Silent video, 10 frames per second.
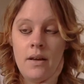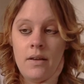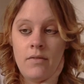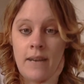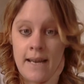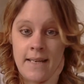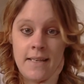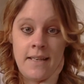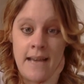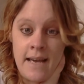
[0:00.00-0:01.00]

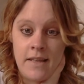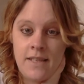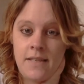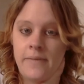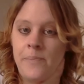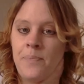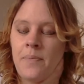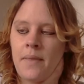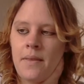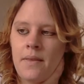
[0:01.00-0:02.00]
related deaths,
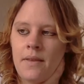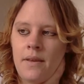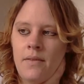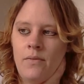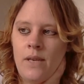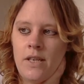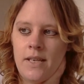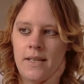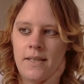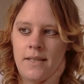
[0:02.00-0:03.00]
which
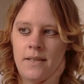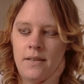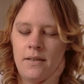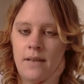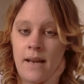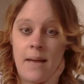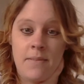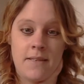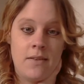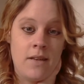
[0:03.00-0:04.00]
is an
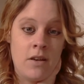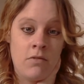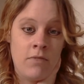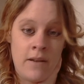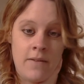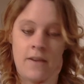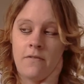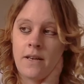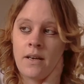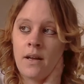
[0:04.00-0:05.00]
absolutely horrific
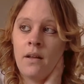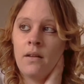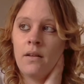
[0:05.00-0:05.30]
figure.